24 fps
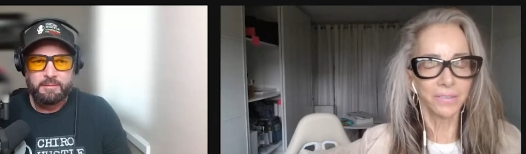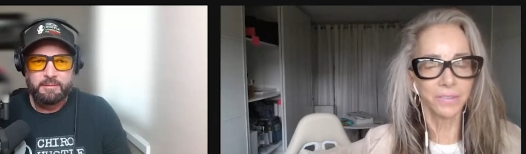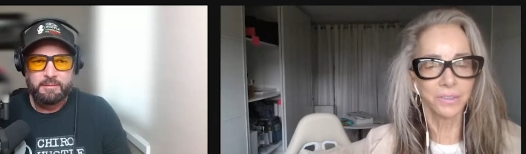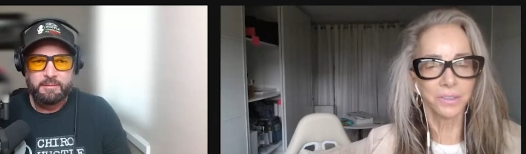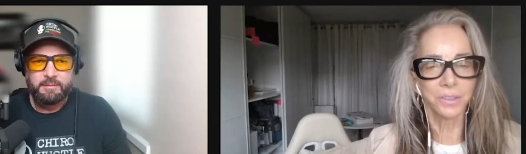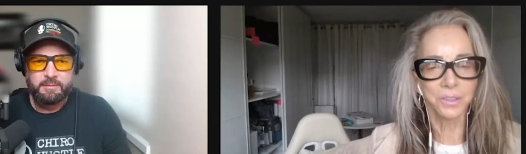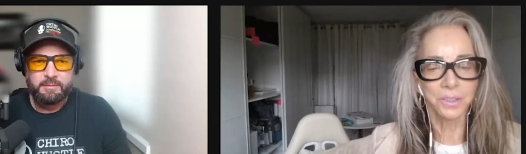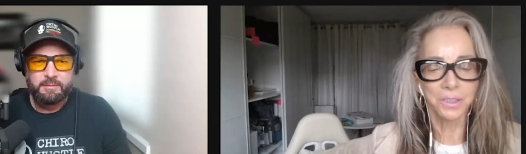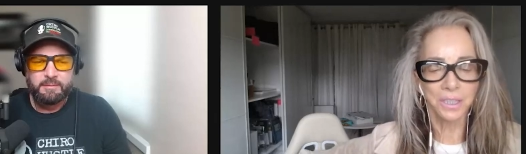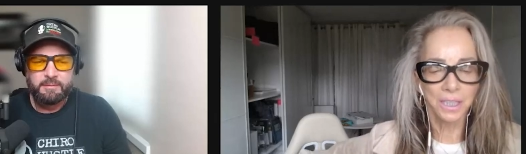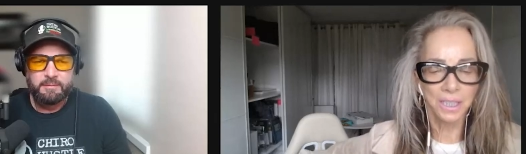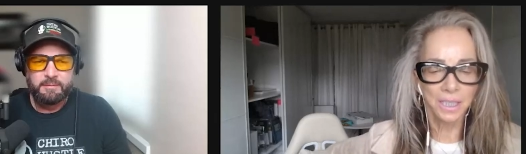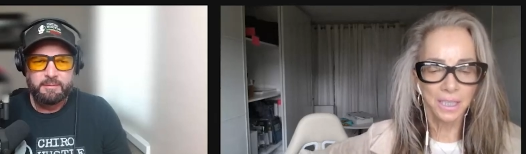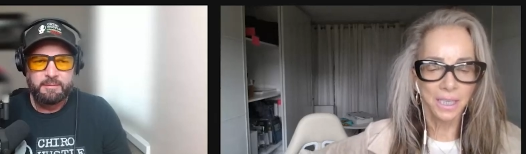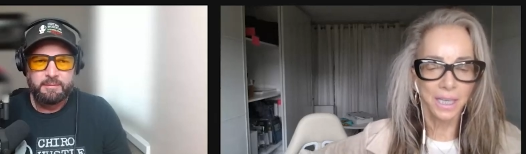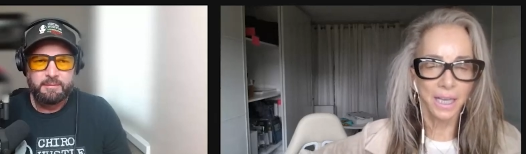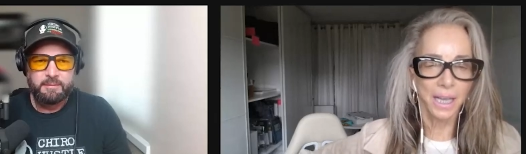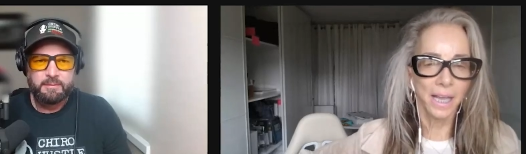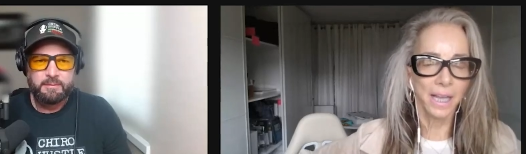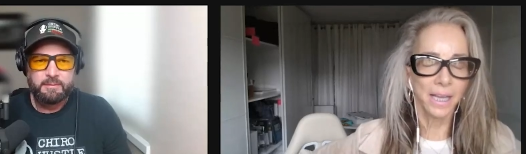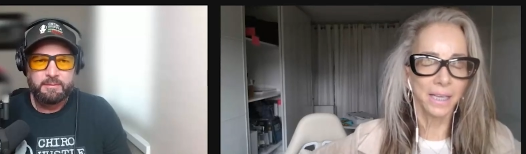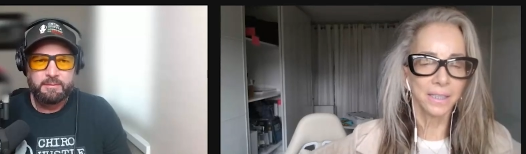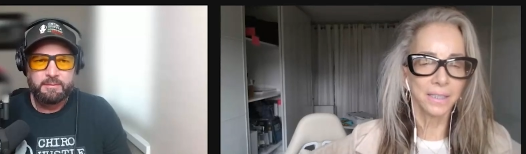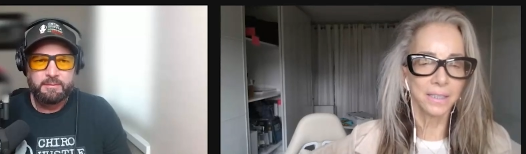Speaker 1: years,
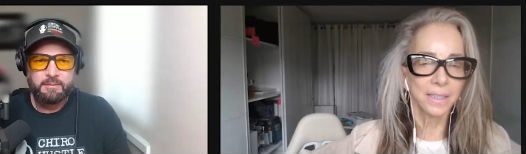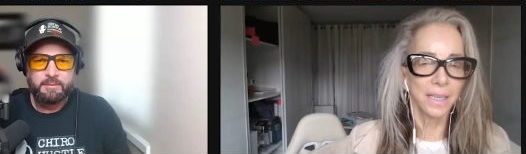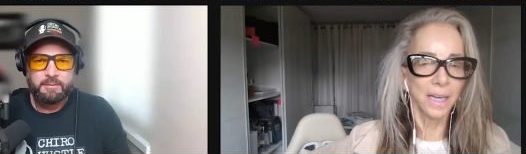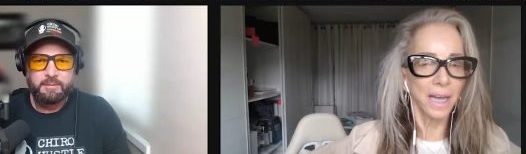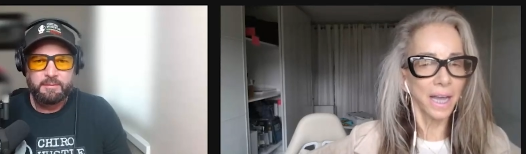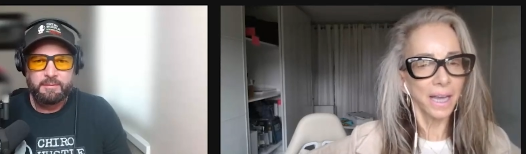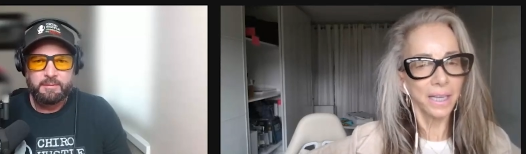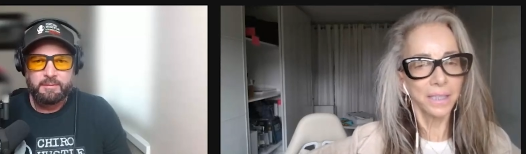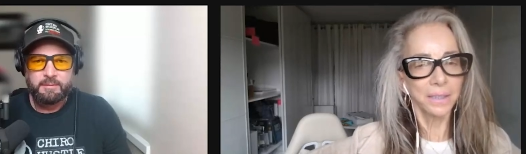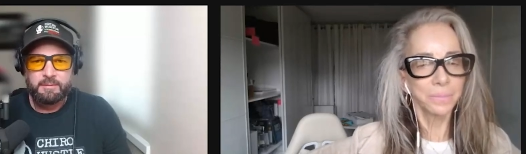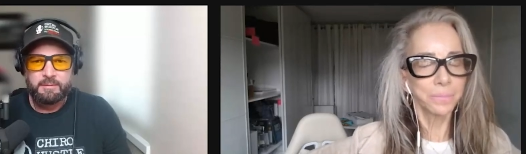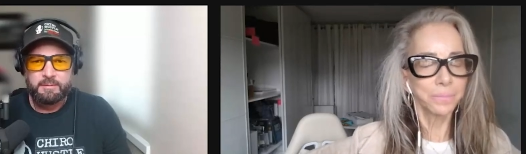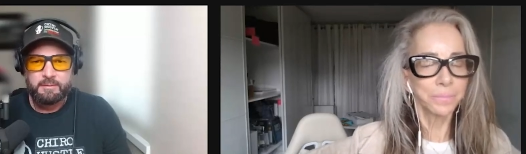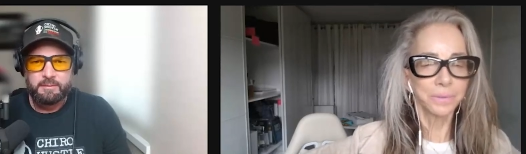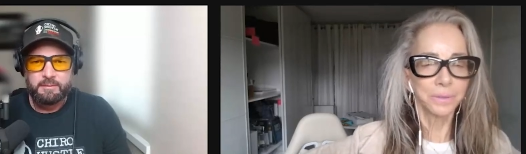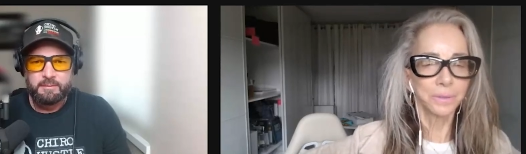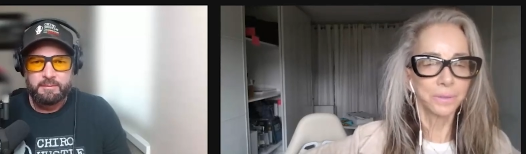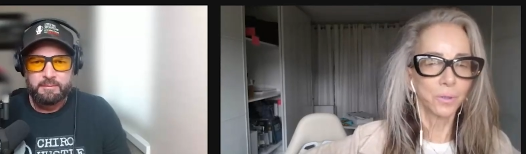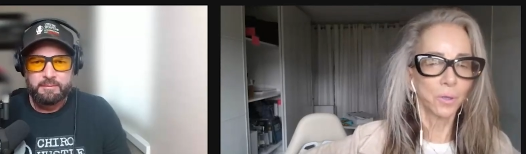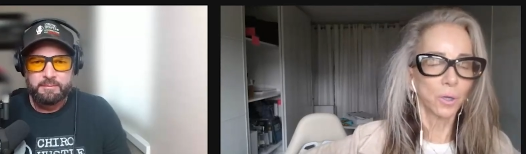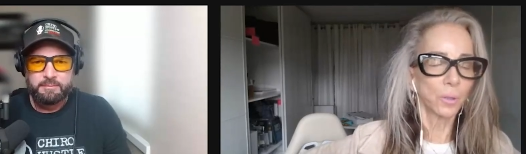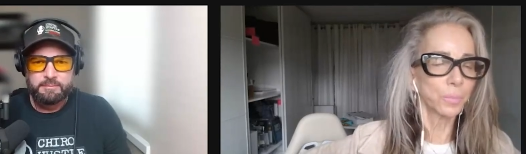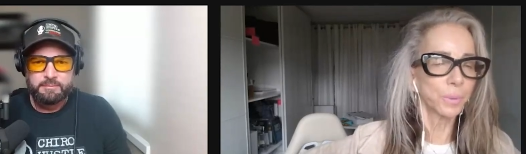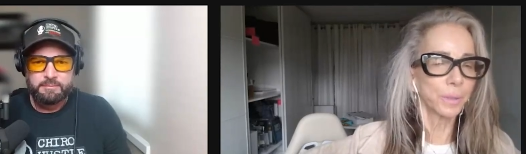and uh, I had a
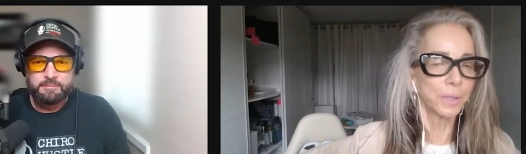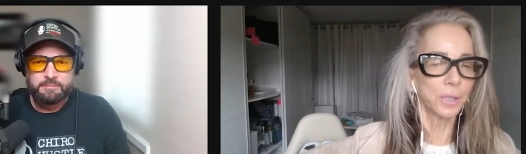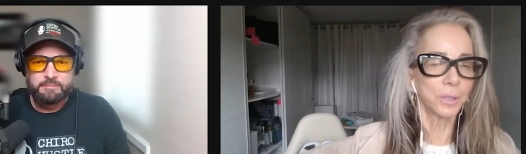corporate